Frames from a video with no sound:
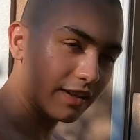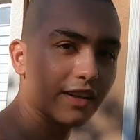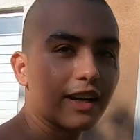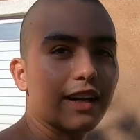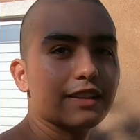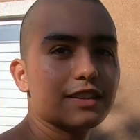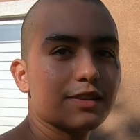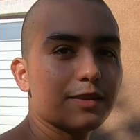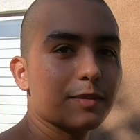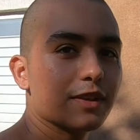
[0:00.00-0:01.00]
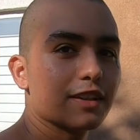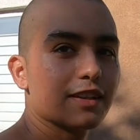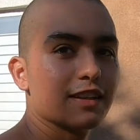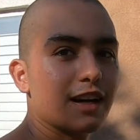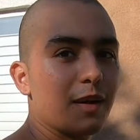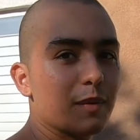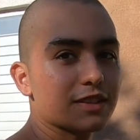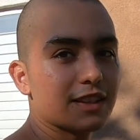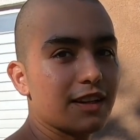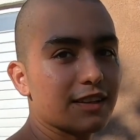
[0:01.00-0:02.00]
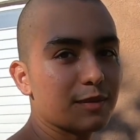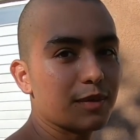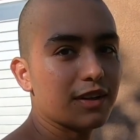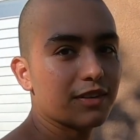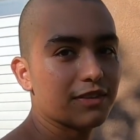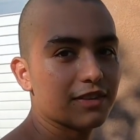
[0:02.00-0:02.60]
No, answering me. I must not look buff.